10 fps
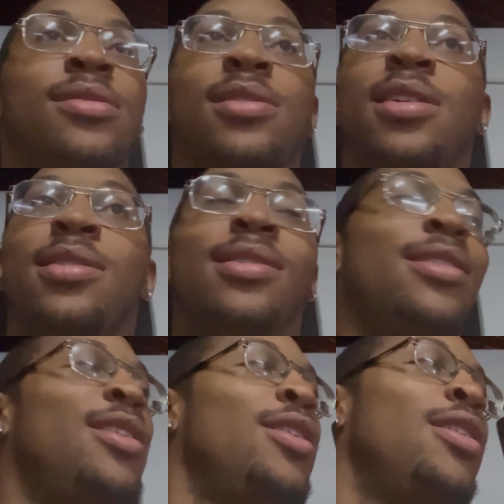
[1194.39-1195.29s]
Torta.
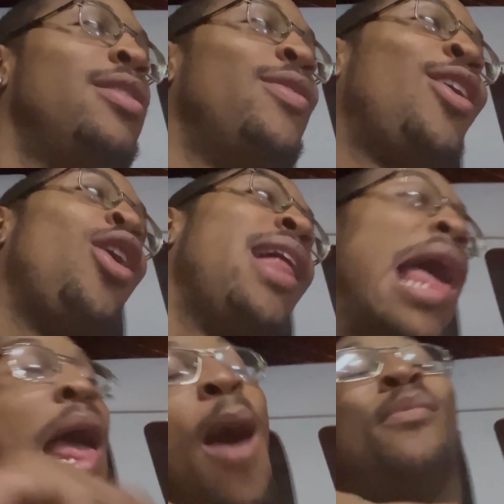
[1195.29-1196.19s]
Fuck all
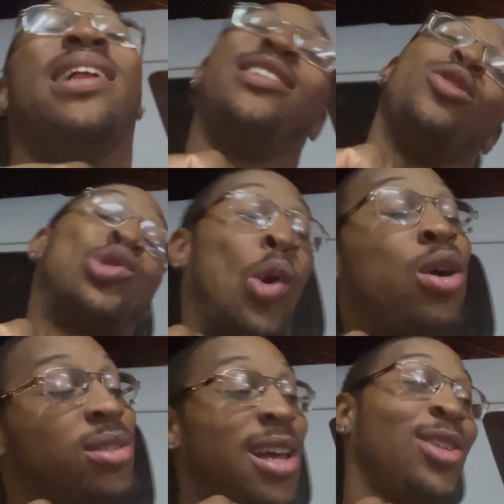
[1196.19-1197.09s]
that. I'm about to get a
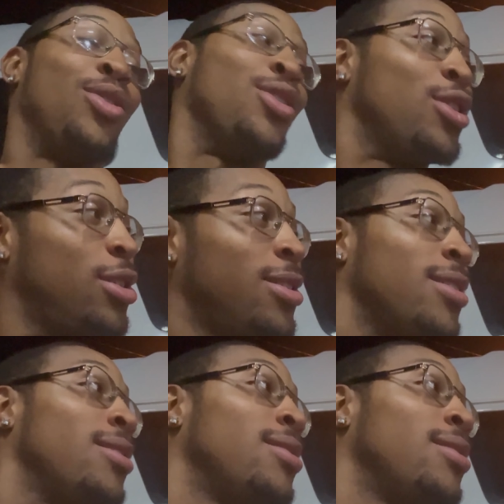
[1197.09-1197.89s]
torta and that's on the hood.